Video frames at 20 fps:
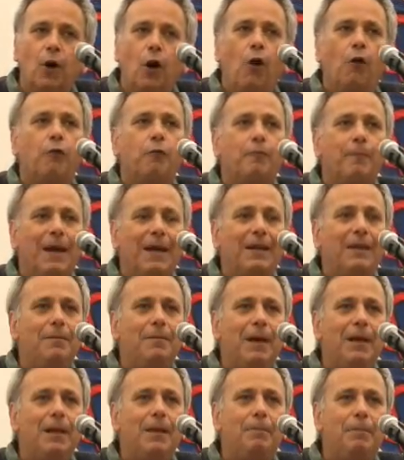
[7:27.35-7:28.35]
of many,
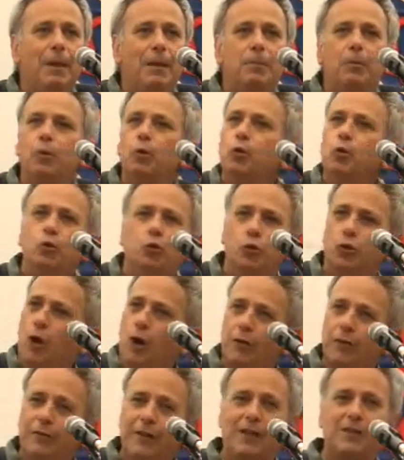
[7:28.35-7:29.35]
many people who do
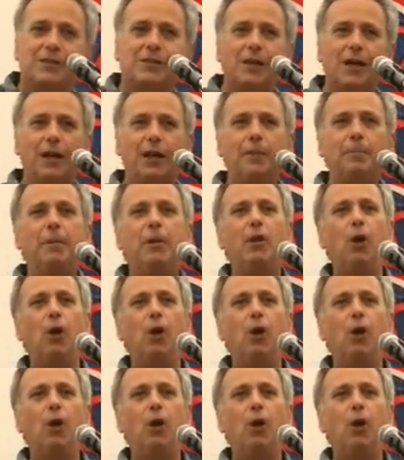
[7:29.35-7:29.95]
not necessarily